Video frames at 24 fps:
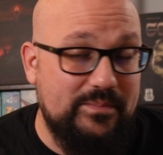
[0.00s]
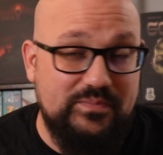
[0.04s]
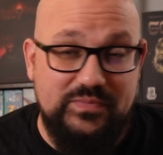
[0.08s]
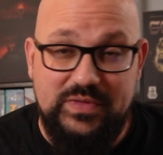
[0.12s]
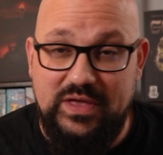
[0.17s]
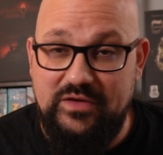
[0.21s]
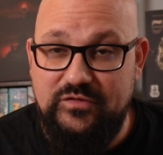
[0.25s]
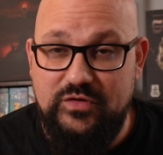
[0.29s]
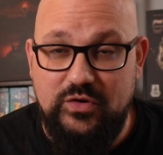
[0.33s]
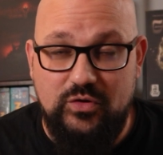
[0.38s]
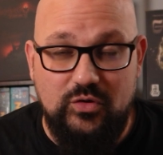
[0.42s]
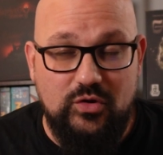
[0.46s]

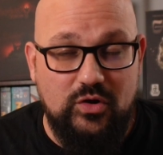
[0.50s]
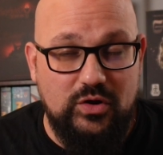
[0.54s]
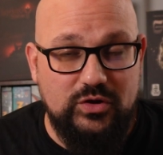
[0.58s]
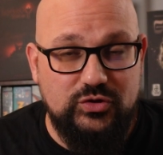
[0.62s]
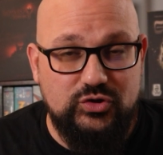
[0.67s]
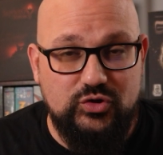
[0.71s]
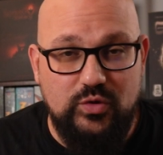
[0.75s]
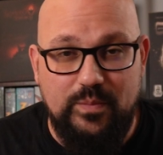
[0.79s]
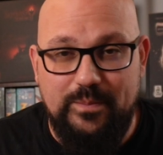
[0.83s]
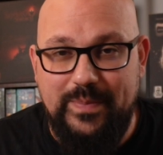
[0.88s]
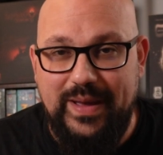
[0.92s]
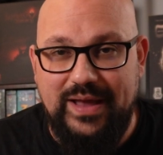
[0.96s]
If you're going
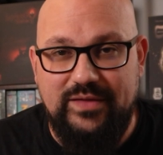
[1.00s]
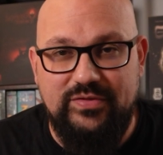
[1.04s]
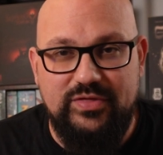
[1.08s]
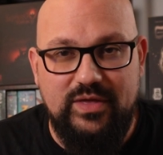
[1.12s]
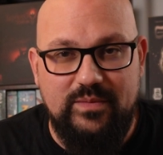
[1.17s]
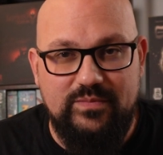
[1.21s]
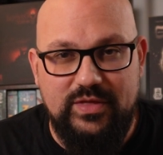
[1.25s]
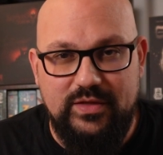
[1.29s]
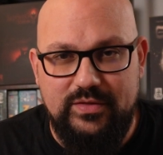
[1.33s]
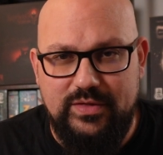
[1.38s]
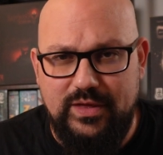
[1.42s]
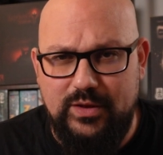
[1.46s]
to paint
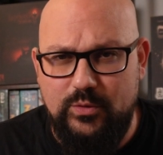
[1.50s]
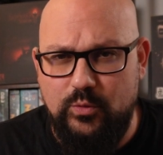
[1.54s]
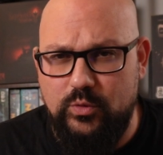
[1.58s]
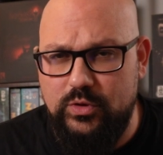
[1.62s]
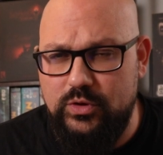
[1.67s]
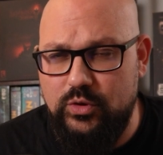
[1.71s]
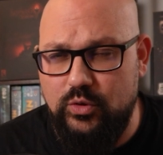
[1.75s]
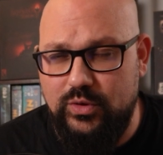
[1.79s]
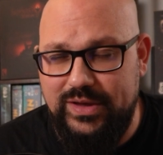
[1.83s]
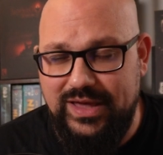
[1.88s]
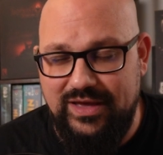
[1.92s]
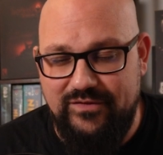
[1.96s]
them, that they will
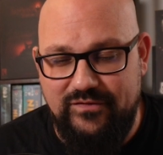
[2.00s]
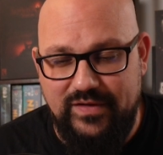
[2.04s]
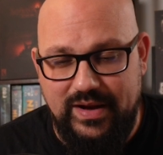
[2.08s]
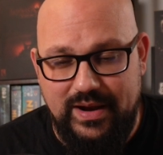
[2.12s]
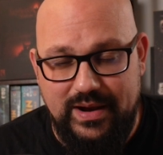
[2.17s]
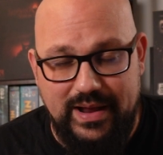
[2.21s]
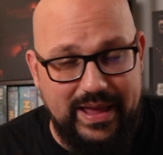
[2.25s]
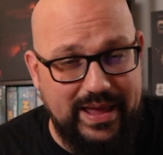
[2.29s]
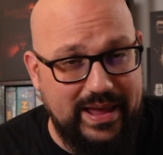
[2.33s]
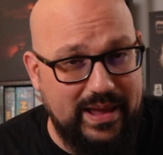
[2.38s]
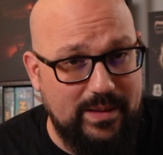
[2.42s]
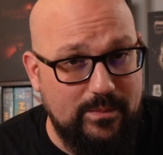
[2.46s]
look
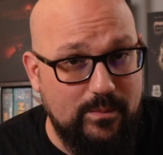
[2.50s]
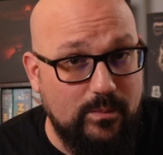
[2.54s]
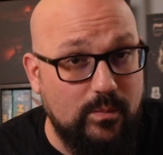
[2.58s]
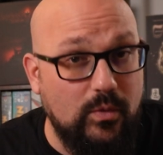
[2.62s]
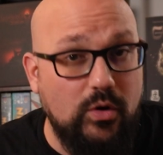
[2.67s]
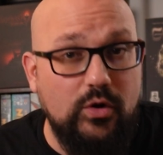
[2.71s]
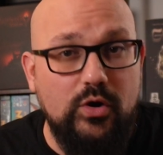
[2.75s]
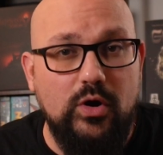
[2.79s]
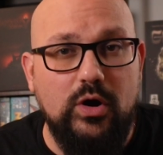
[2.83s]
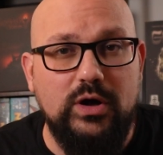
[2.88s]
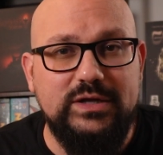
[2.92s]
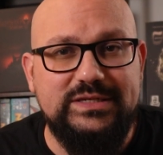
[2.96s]
even
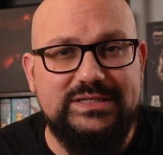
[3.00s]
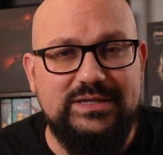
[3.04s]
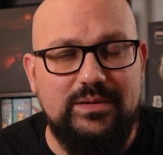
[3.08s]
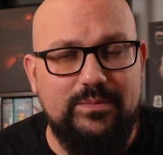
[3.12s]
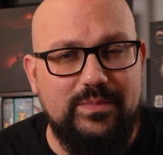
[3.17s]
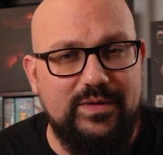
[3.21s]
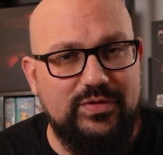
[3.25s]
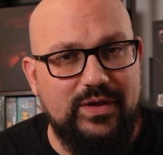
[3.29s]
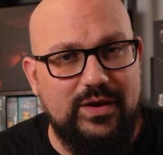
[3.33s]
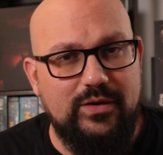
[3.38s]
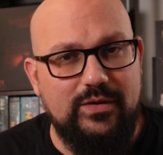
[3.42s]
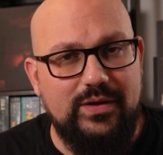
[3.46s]
more awesome,
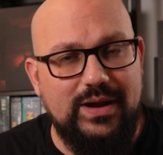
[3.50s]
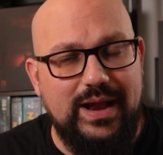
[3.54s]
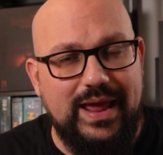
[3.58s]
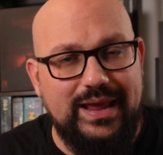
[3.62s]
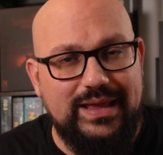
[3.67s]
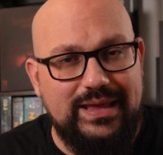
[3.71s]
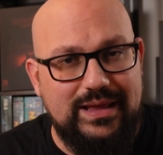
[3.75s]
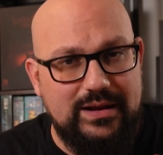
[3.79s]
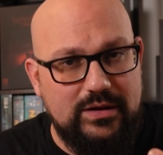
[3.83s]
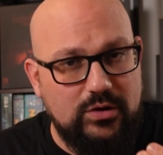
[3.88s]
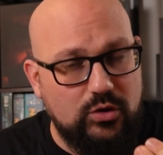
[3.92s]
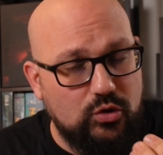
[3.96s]
but they're
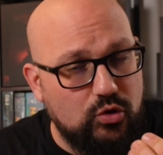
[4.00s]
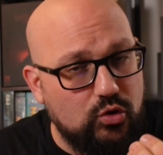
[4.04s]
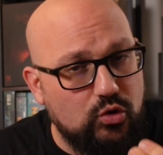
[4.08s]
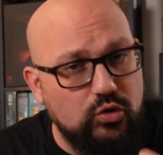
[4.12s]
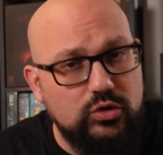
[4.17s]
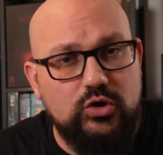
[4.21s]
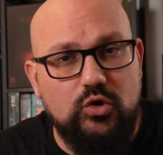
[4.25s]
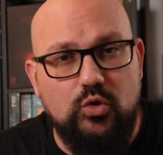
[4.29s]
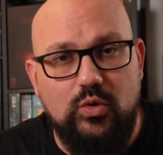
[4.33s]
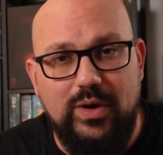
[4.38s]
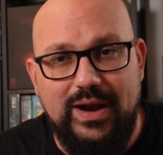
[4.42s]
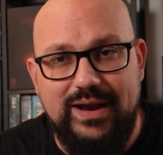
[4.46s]
like in
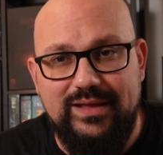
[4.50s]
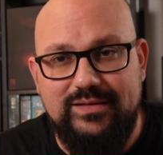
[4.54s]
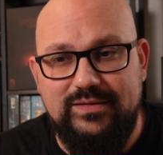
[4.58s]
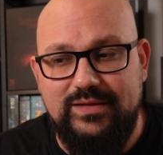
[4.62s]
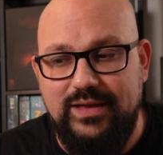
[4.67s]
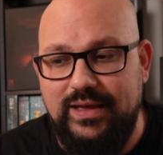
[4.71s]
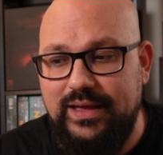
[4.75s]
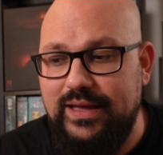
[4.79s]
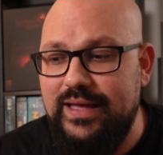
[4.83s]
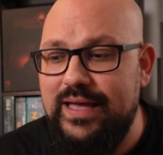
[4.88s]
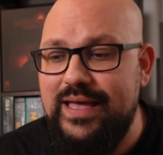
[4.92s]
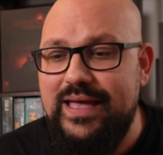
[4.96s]
good
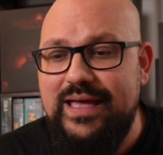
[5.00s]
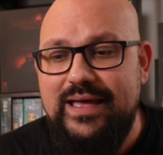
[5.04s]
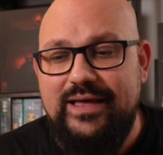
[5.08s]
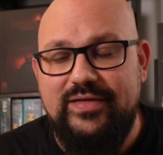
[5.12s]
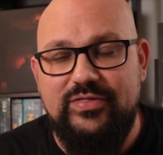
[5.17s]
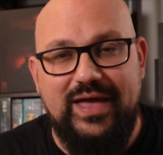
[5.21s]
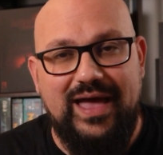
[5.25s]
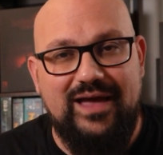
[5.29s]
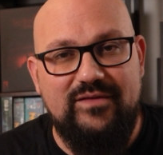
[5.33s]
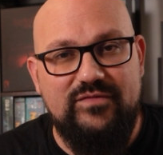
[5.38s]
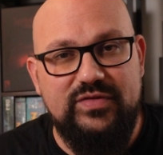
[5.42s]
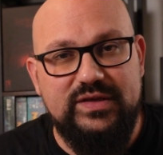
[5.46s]
quality.
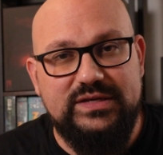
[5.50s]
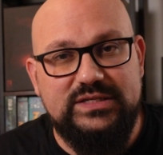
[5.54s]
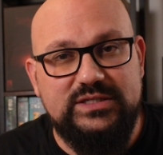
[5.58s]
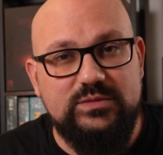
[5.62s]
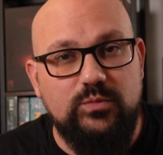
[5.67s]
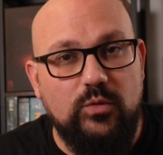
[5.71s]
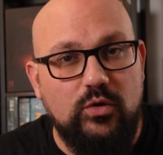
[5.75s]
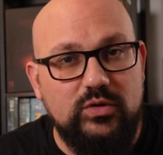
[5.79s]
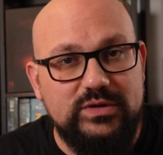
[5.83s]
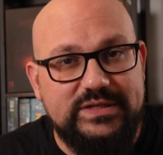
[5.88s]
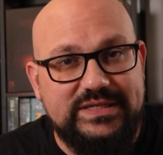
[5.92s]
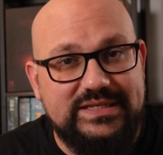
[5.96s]
They have these
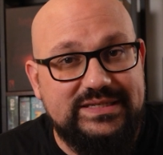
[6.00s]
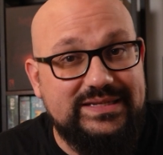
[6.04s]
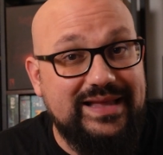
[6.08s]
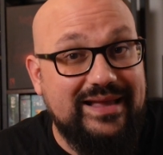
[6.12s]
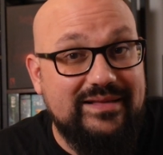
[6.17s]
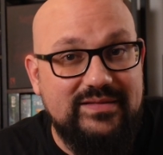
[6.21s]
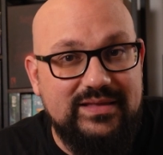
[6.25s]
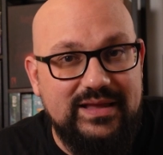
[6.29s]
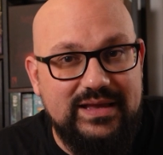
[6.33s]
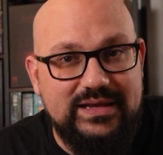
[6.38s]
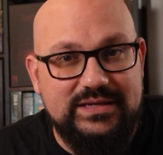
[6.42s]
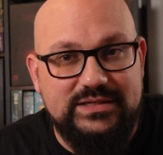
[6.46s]
small
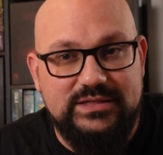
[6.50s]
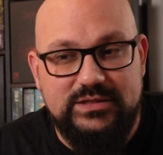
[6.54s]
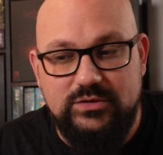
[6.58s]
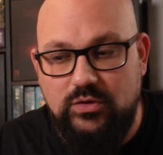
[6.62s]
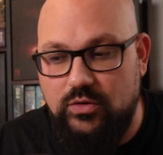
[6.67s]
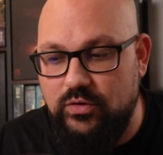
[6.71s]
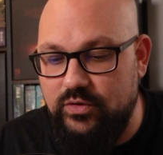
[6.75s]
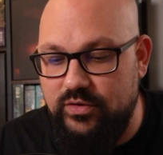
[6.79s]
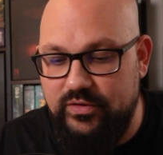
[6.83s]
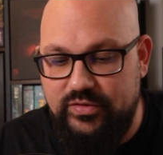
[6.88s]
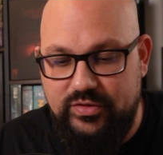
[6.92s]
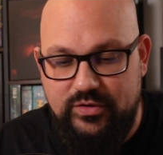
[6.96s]
standees,
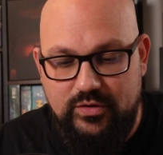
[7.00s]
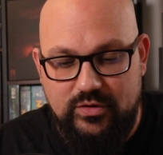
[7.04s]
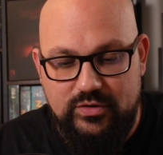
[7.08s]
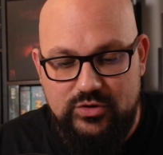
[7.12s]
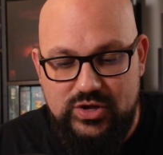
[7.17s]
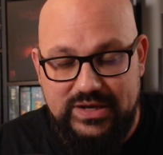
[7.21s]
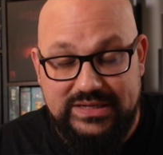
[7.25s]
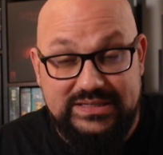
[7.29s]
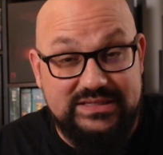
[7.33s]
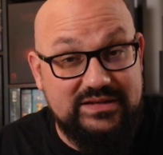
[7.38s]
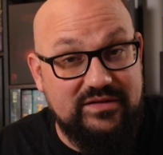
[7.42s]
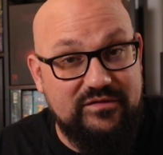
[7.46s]
or they're
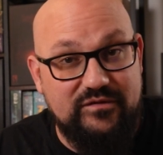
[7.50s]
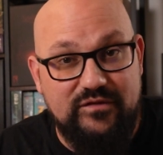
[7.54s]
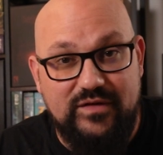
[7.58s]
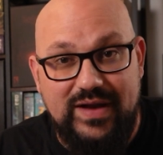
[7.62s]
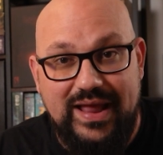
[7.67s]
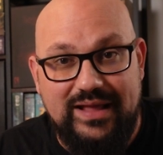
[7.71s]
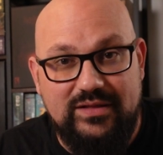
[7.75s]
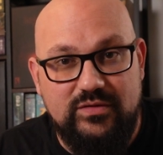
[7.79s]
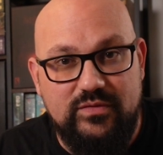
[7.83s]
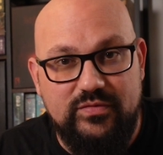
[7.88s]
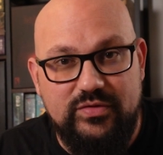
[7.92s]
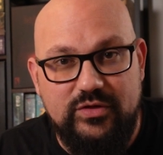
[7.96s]
just
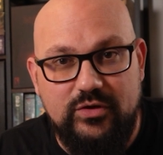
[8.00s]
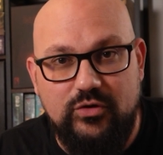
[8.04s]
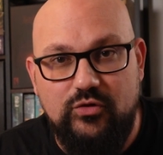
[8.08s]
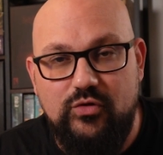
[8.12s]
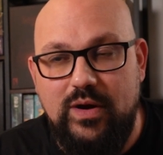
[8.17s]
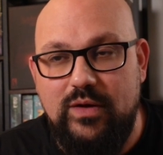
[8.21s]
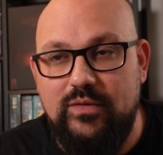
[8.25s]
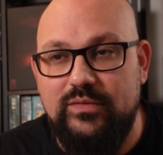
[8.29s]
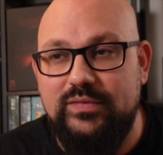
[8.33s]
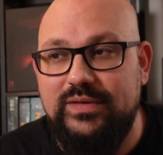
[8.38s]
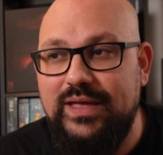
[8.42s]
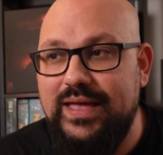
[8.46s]
flat on the
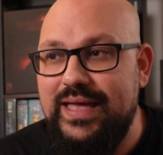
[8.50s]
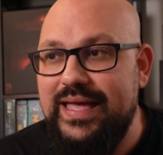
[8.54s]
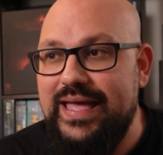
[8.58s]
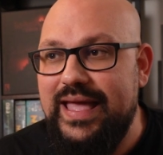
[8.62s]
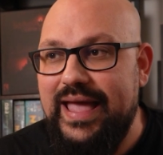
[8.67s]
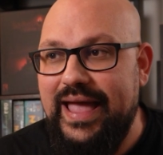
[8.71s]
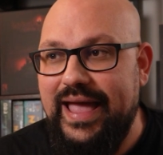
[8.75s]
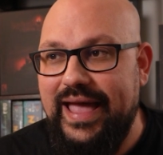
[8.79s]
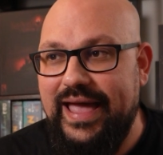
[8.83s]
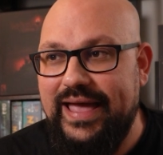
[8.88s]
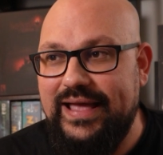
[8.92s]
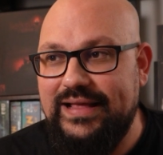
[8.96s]
ground,
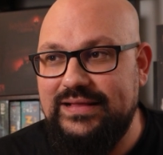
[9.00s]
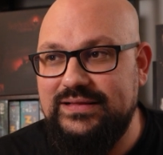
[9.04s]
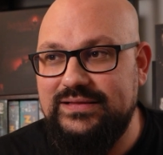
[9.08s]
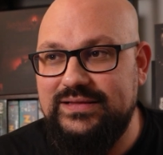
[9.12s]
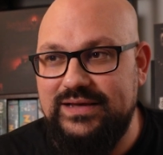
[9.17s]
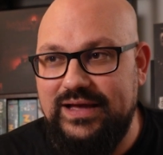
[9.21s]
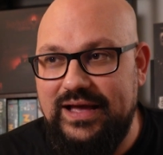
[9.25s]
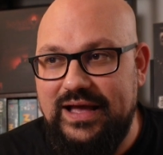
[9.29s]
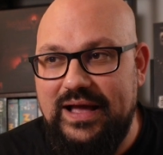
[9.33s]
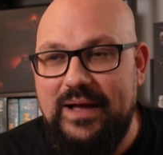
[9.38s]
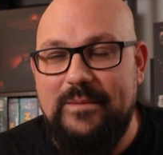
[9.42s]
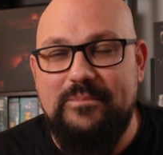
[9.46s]
and
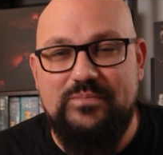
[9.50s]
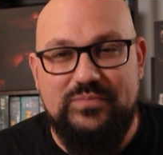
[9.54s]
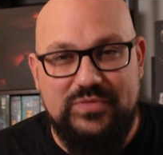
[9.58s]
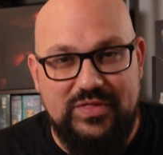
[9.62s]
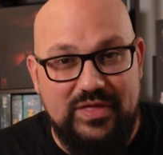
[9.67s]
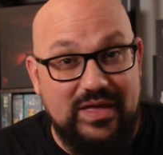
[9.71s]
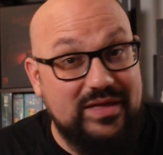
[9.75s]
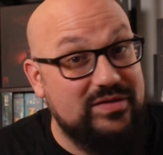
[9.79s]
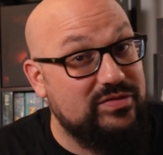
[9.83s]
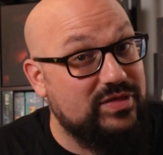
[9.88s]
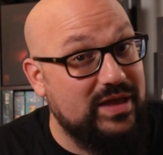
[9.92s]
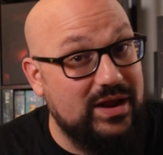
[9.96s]

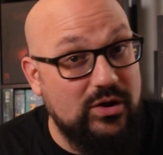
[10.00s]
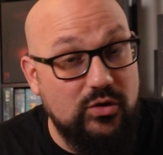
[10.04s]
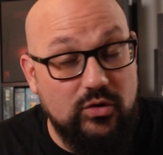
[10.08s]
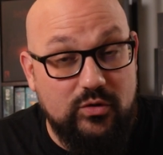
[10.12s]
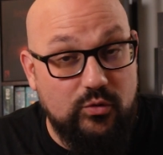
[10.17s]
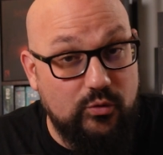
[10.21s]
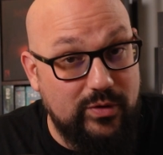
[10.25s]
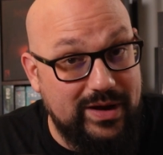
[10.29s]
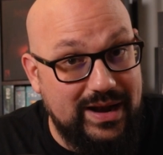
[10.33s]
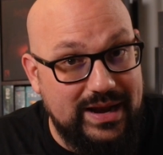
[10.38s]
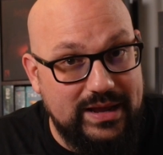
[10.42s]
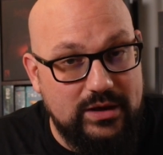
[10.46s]
they look
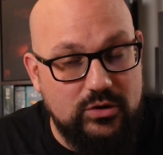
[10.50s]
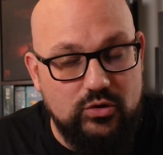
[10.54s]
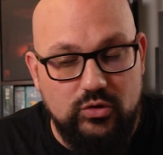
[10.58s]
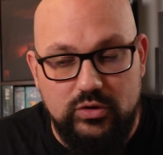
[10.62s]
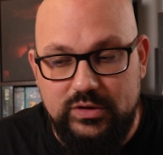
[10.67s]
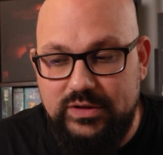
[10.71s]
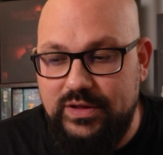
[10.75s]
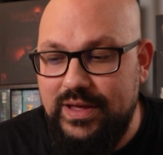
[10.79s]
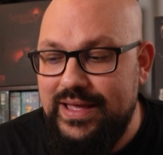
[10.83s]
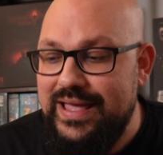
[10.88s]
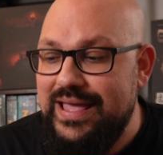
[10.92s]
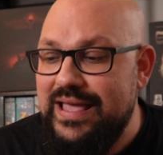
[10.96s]
really
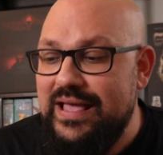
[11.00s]
good.